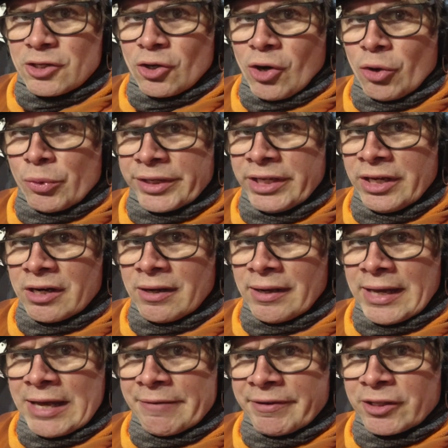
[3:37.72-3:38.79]
So over here
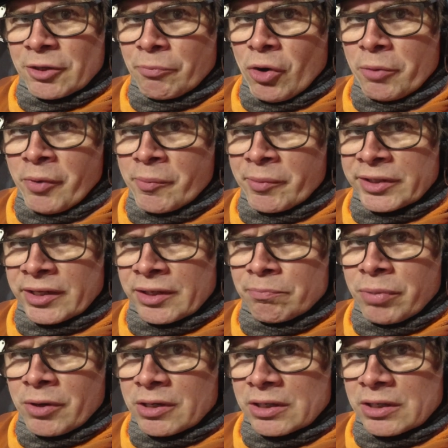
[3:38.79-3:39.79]
I have a little problematic